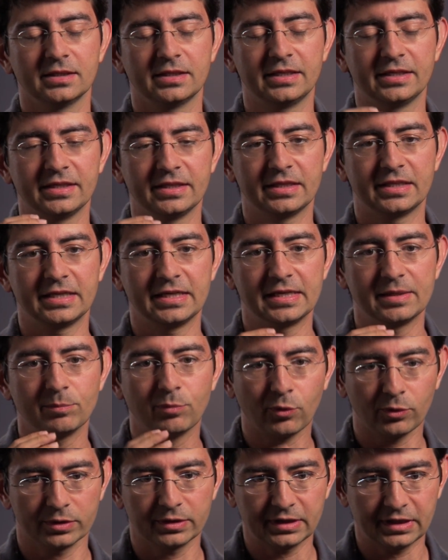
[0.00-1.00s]
the
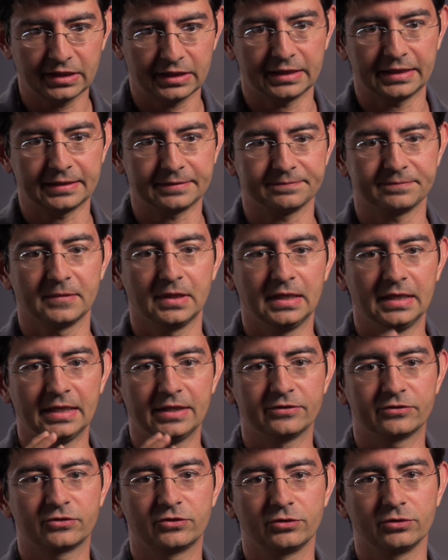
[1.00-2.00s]
important thing
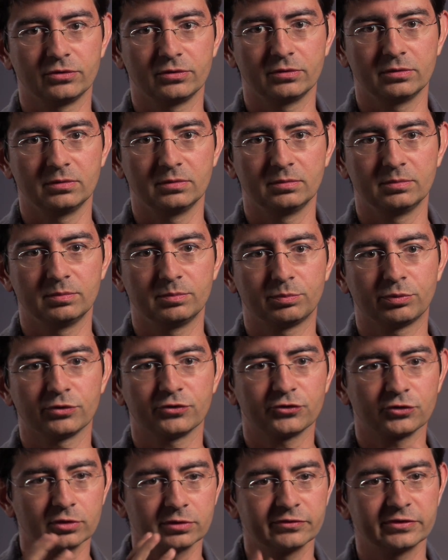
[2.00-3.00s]
is to
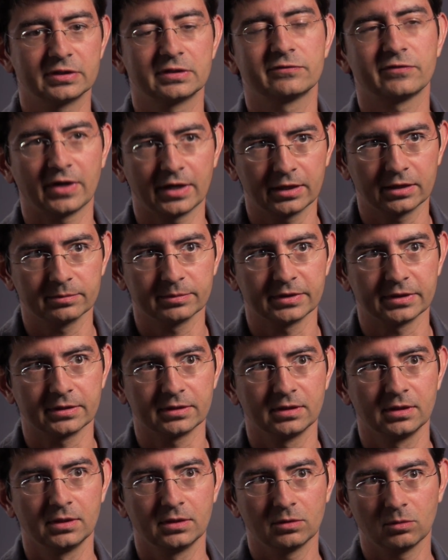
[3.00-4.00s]
preserve an
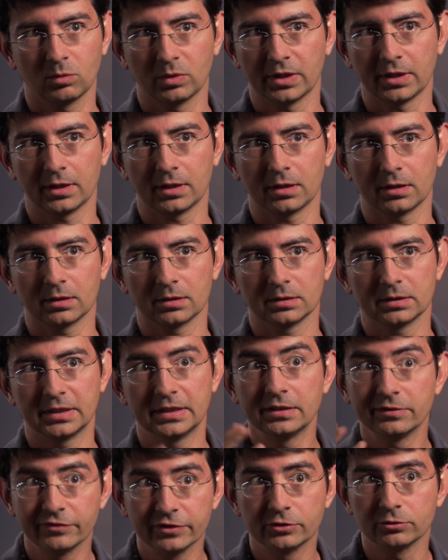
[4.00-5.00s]
environment where
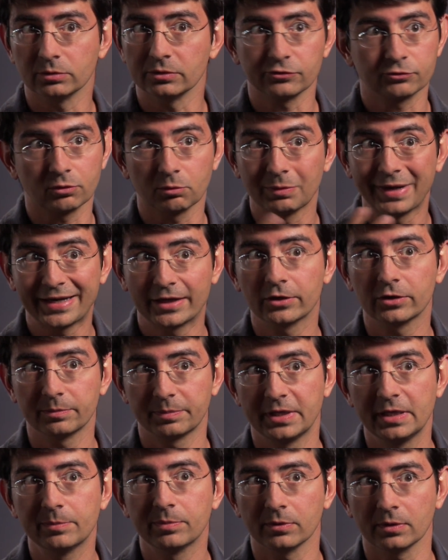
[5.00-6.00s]
individuals or regular
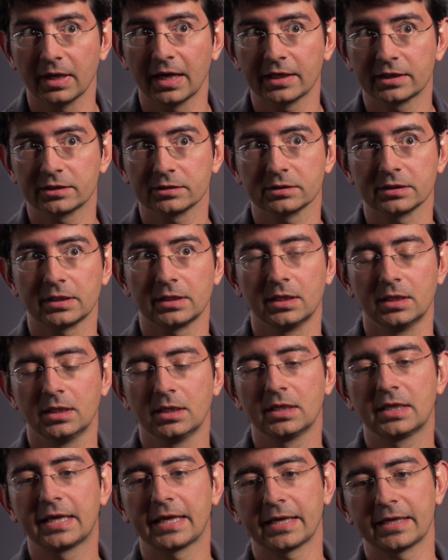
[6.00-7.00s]
people actually
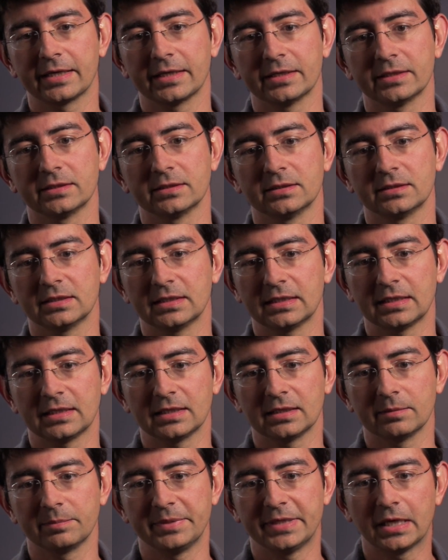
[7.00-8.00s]
can
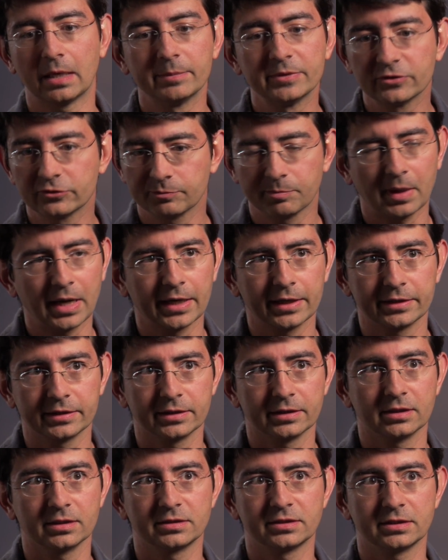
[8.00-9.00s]
become
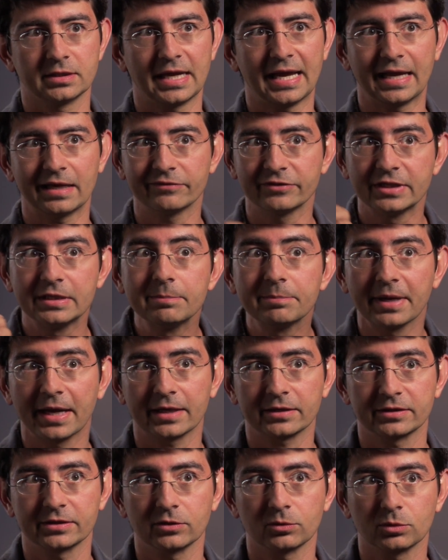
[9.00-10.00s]
inspired to have an
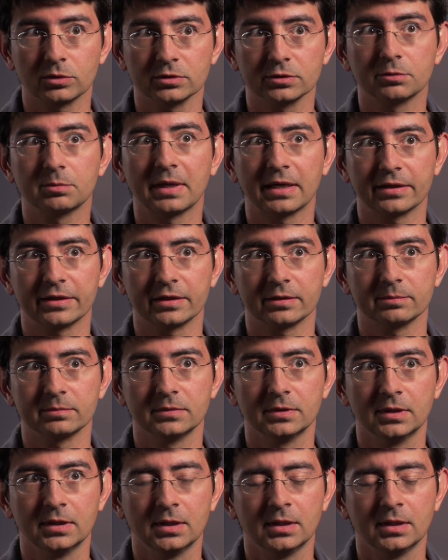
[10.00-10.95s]
impact in the world around them,